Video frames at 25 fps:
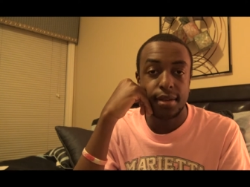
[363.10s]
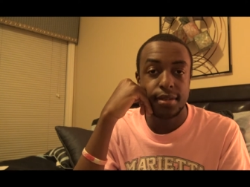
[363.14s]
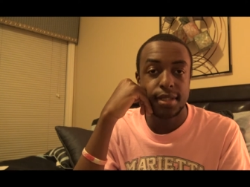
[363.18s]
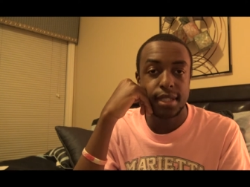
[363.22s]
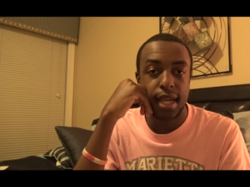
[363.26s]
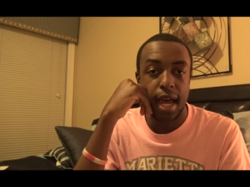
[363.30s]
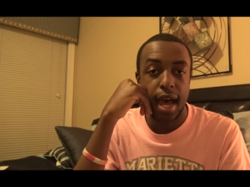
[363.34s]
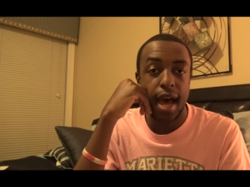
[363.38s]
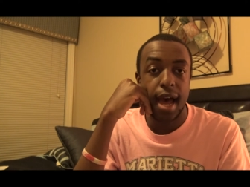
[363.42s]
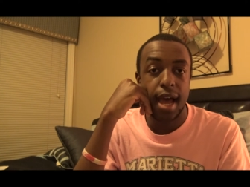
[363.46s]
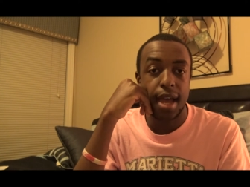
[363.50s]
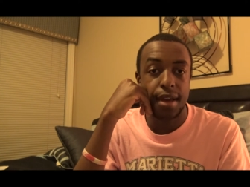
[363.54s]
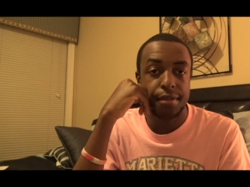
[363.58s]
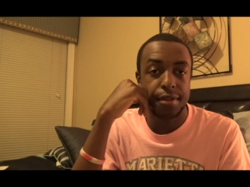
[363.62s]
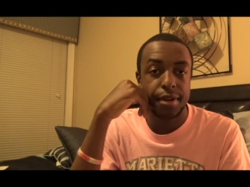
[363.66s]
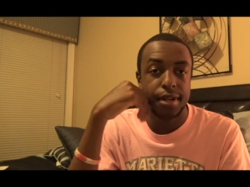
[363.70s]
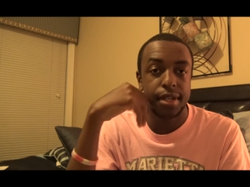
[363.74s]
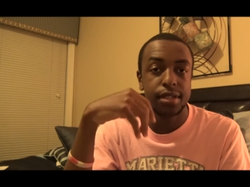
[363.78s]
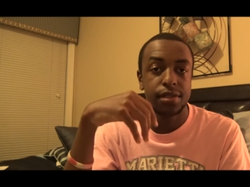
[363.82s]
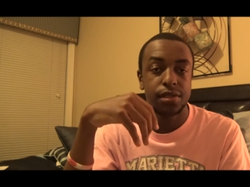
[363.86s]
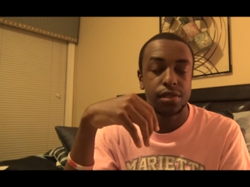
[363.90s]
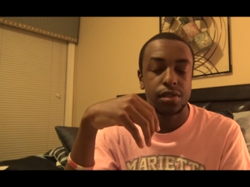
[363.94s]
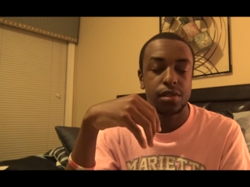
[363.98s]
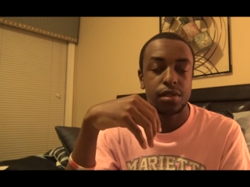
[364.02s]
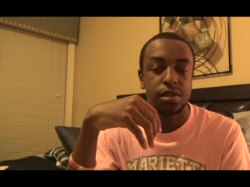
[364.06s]
he was a high
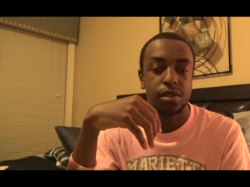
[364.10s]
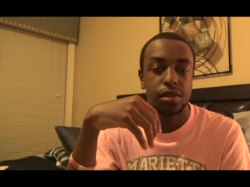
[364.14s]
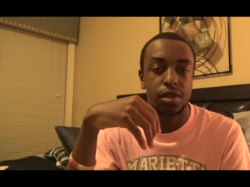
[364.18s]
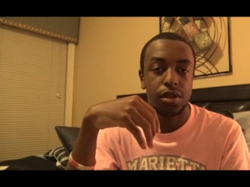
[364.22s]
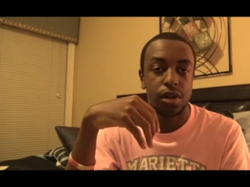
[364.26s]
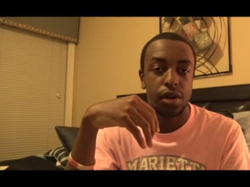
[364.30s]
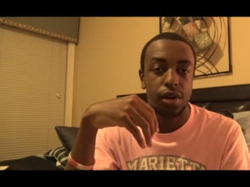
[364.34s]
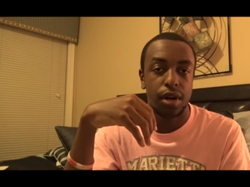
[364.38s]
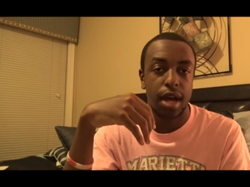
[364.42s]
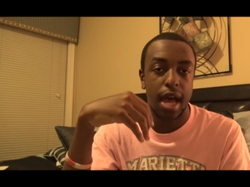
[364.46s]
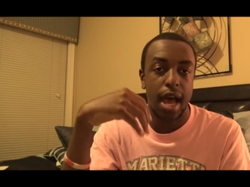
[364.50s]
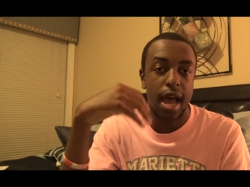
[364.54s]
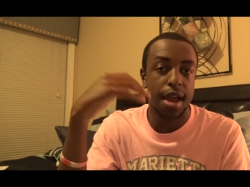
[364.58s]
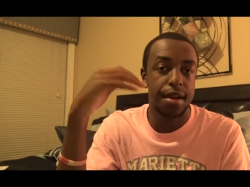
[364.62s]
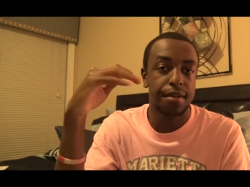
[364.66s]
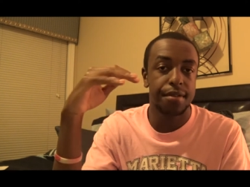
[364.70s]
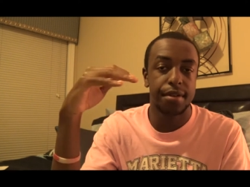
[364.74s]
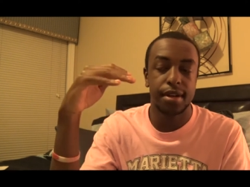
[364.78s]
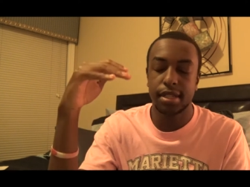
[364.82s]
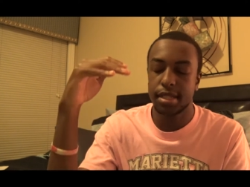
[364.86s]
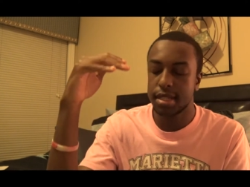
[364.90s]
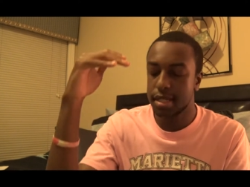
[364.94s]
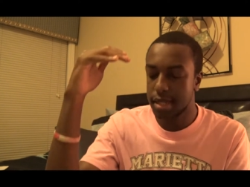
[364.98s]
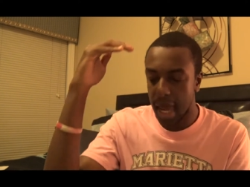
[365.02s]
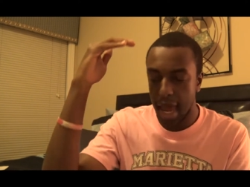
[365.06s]
risk, you know, high
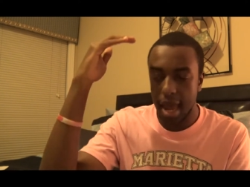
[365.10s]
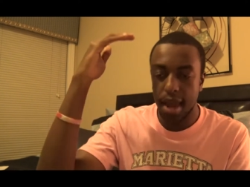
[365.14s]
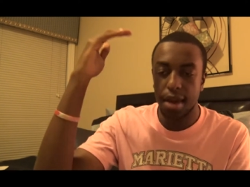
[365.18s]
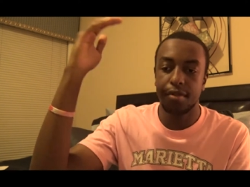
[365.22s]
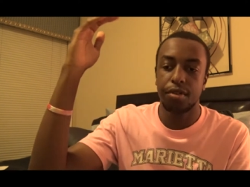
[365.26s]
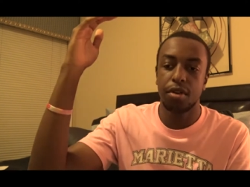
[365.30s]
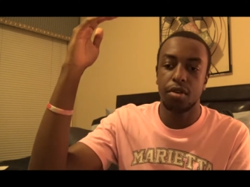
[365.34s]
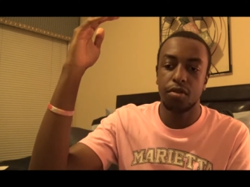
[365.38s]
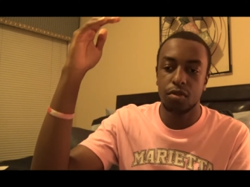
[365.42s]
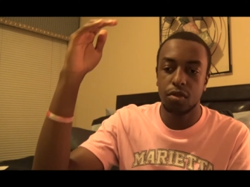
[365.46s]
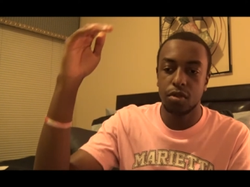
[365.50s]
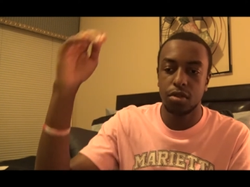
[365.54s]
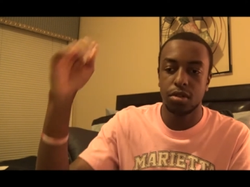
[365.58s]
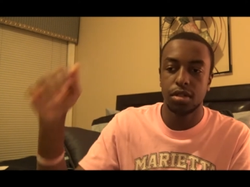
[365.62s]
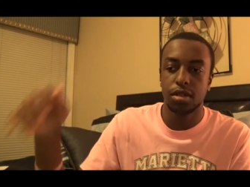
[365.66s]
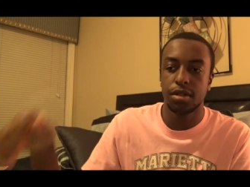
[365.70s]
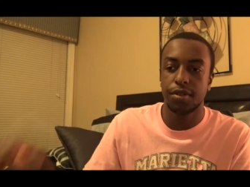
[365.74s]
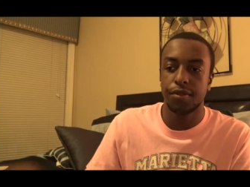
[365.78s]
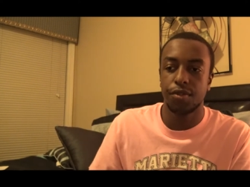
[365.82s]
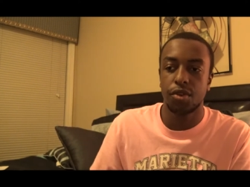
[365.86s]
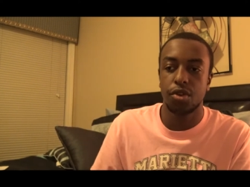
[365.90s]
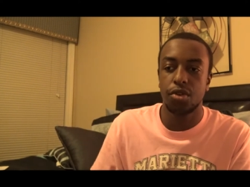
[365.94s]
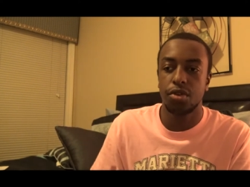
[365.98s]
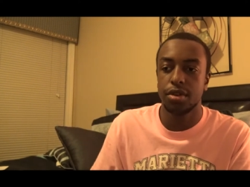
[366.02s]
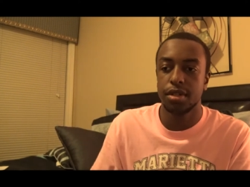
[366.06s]
risk, high reward,
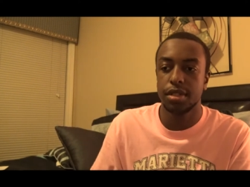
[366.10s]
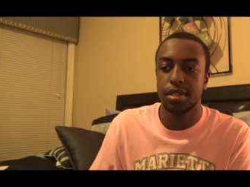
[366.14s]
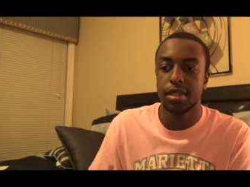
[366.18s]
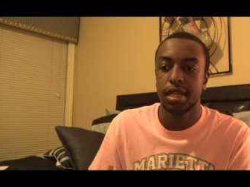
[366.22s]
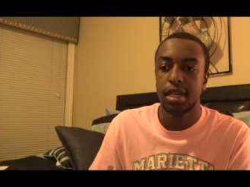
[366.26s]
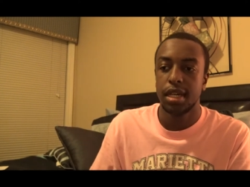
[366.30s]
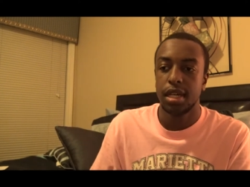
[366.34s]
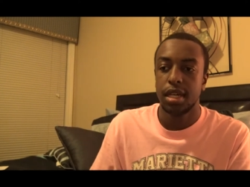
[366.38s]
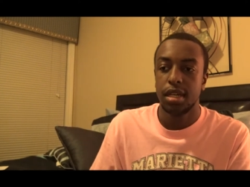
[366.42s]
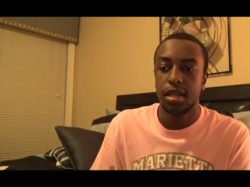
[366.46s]
of course.